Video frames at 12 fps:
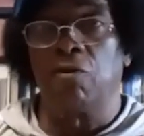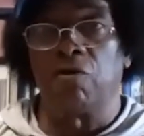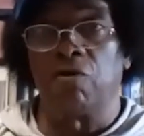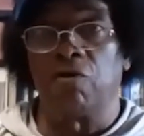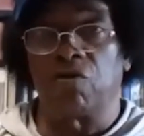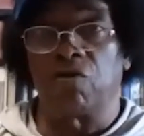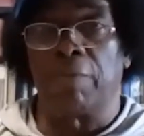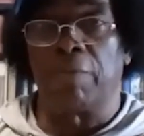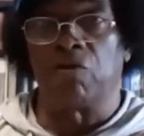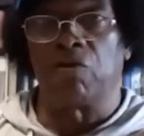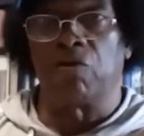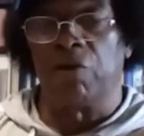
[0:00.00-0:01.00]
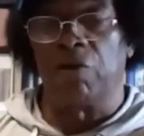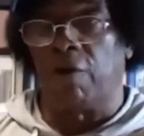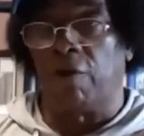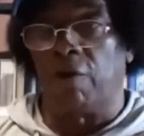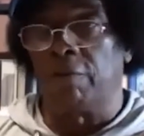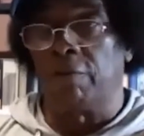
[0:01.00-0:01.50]
or established
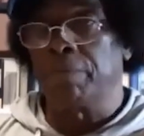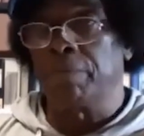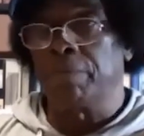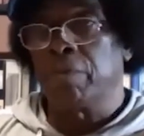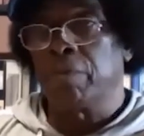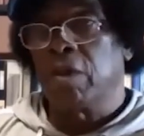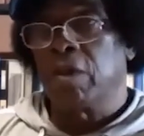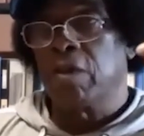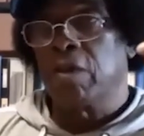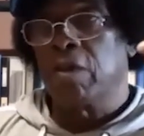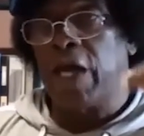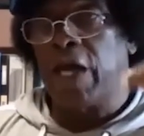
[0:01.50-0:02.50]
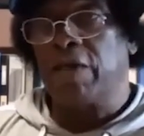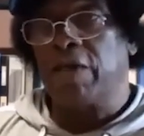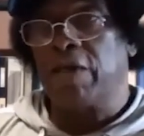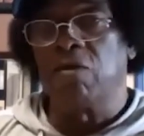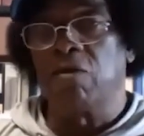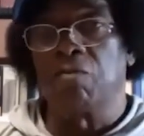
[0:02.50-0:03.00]
law that
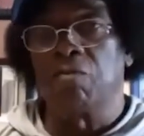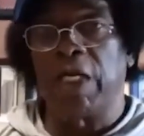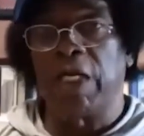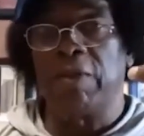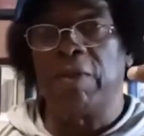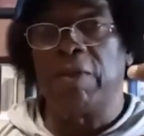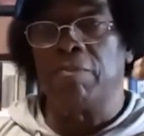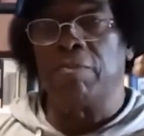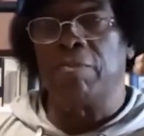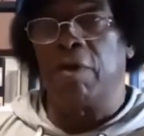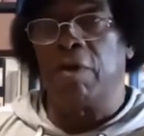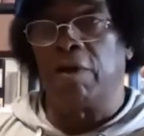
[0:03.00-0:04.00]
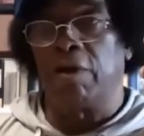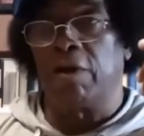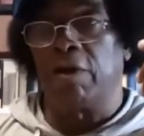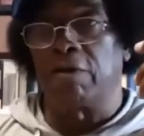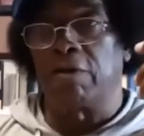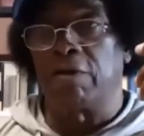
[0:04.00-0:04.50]
is made
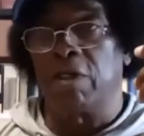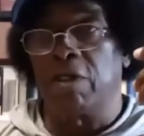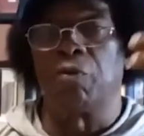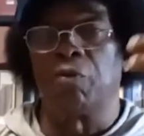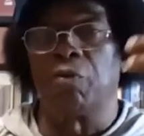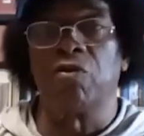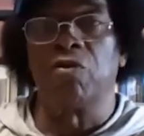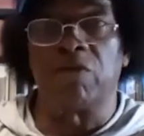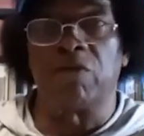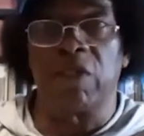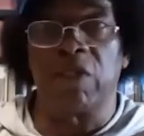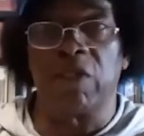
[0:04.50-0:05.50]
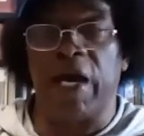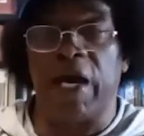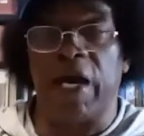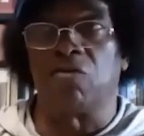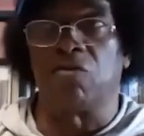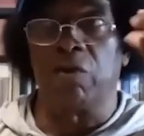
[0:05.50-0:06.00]
is presented
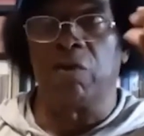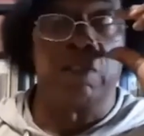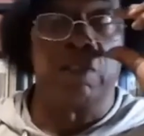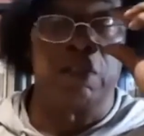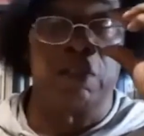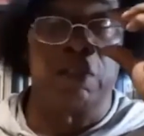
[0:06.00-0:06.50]
as in